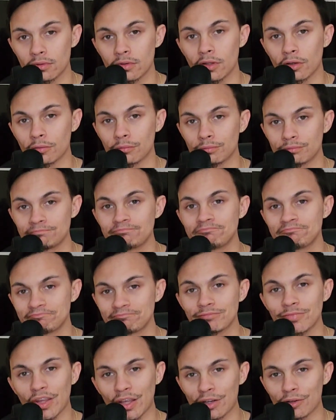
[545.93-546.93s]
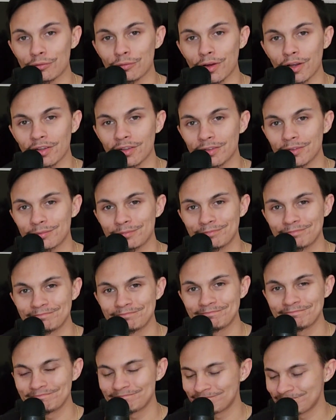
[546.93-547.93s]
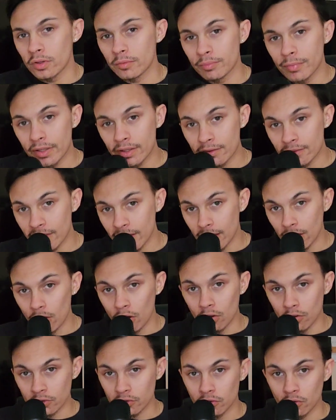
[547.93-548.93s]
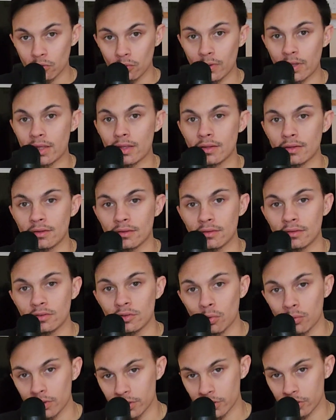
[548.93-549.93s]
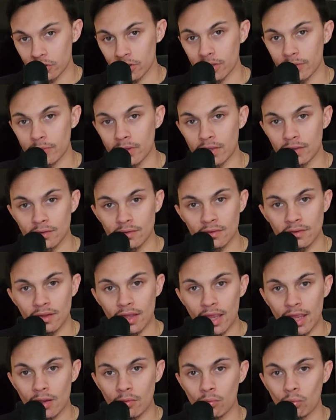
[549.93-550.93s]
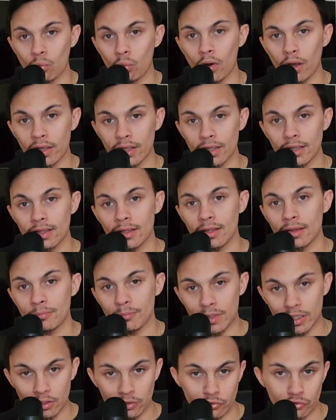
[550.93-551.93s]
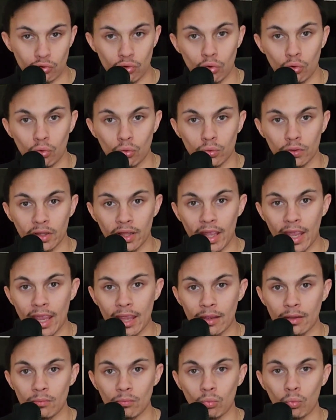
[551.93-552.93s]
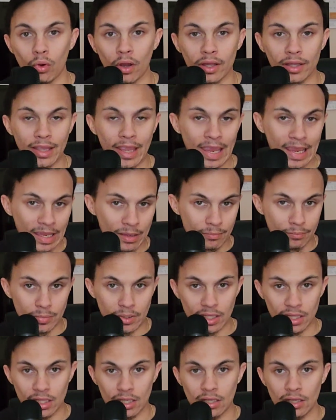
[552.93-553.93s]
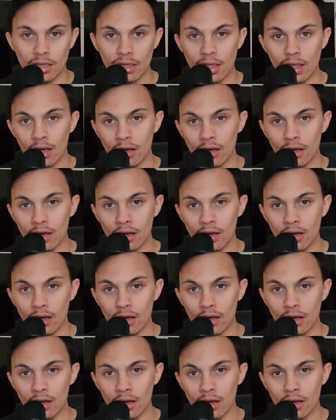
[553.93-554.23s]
So sacrifice. One big thing also is knowing your limits and what can be controlled and what can't be.